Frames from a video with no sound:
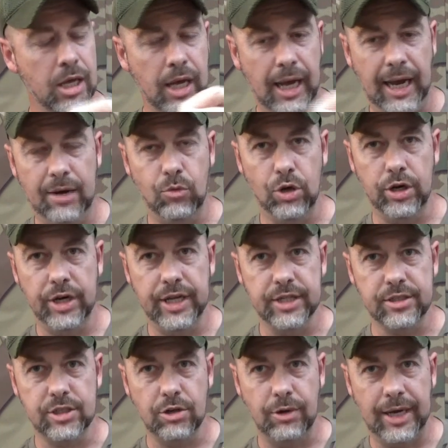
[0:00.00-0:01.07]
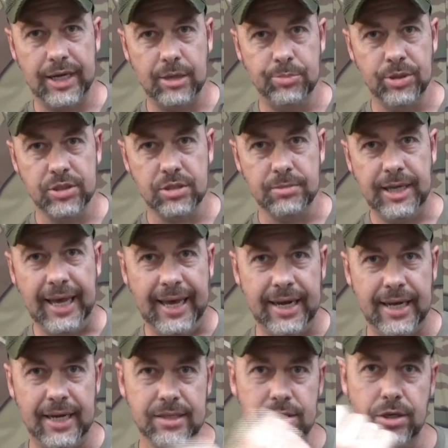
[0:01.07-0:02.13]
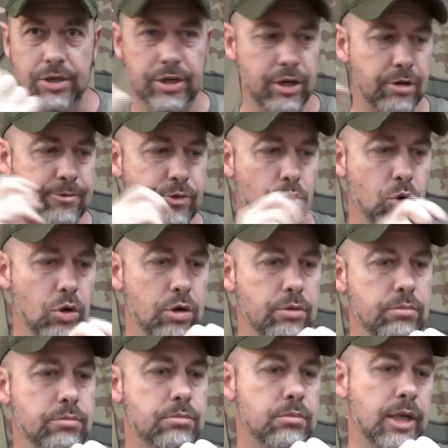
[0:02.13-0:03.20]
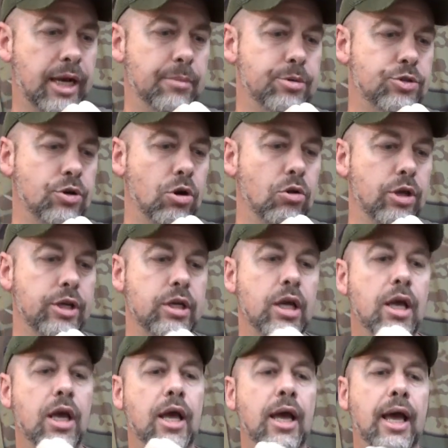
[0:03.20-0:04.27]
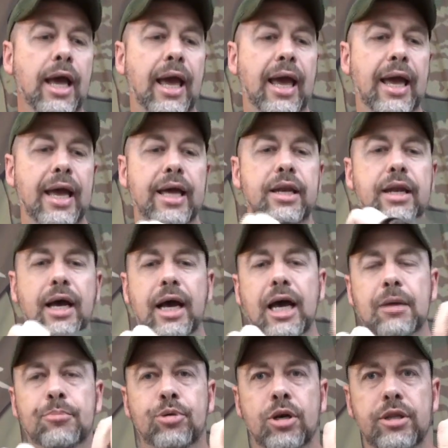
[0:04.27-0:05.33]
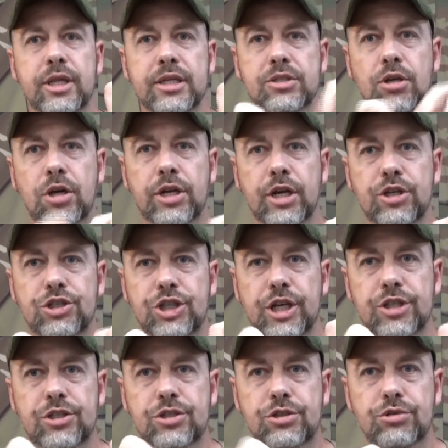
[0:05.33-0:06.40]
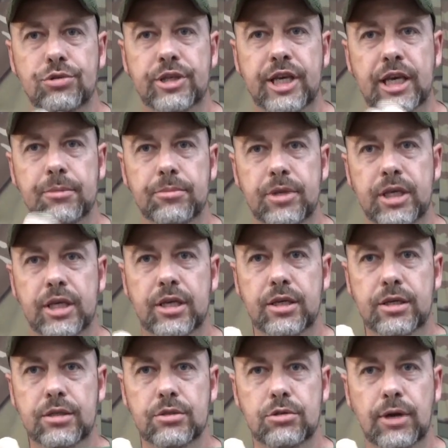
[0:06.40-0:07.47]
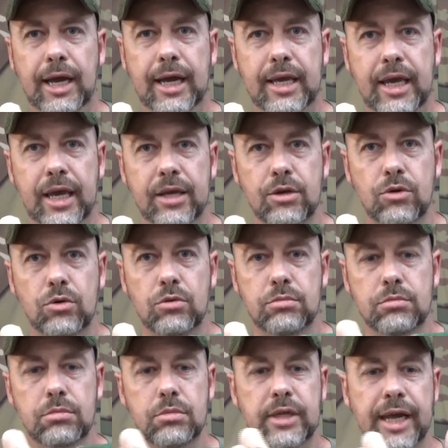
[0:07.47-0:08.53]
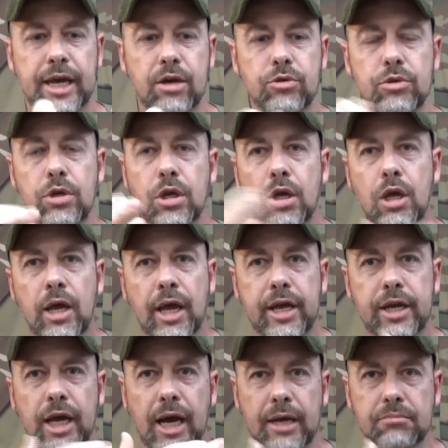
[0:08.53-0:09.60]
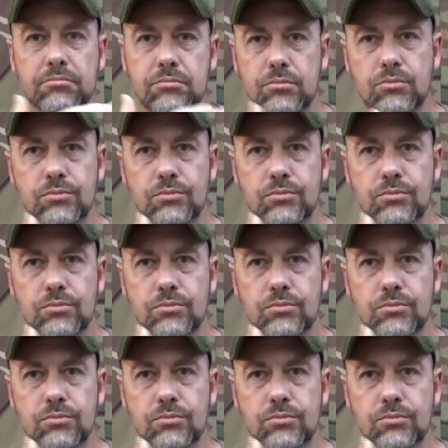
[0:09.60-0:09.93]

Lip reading: I wanted this so I could put some cat eyes on here for night patrolling, and I put this on here just to keep the drag handle down and not